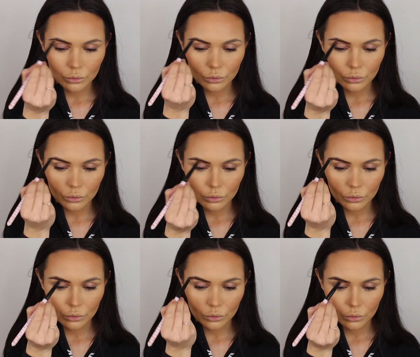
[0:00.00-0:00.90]

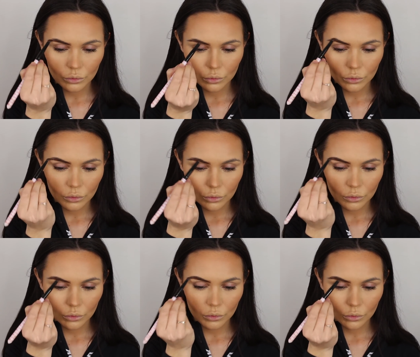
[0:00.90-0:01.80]

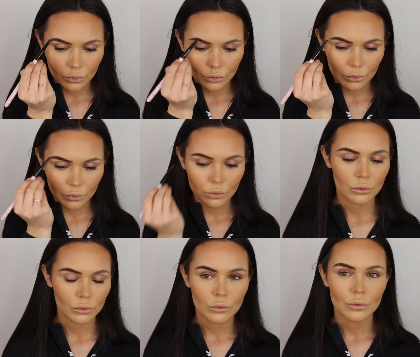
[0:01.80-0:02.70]

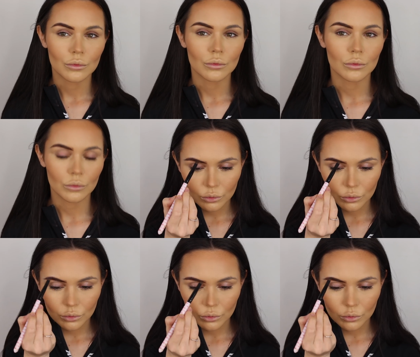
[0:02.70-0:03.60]

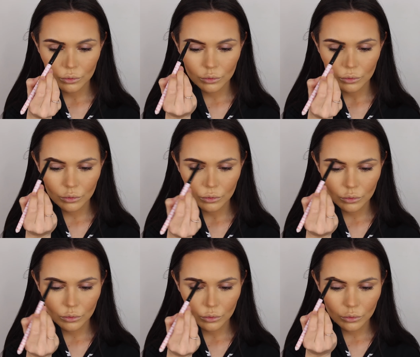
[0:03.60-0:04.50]

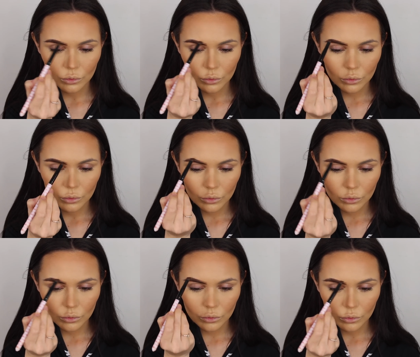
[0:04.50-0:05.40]

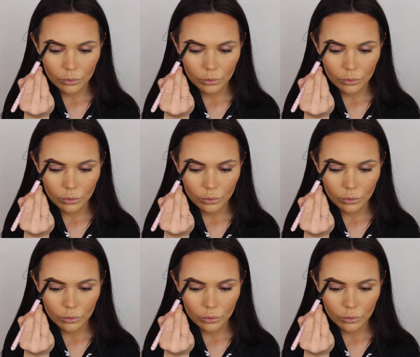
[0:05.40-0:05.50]
Nothing is said.